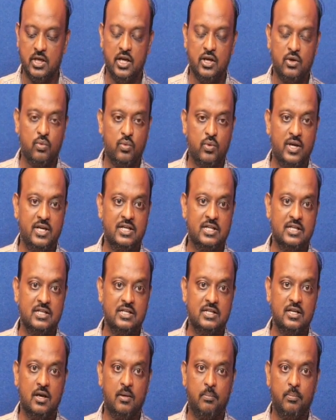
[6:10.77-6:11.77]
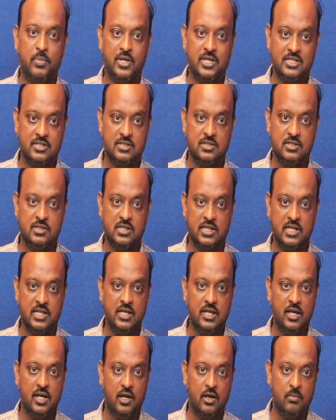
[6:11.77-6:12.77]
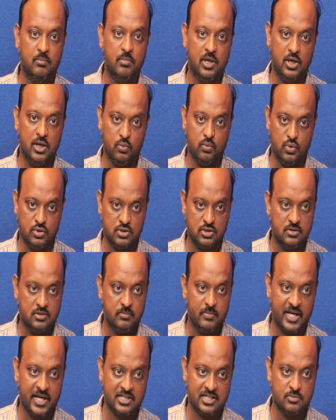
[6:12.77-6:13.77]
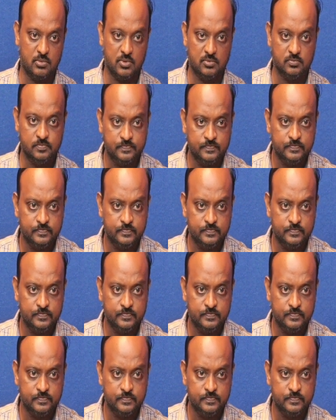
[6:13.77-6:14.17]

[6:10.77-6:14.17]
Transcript: it went till plus 30 millivolts maximum,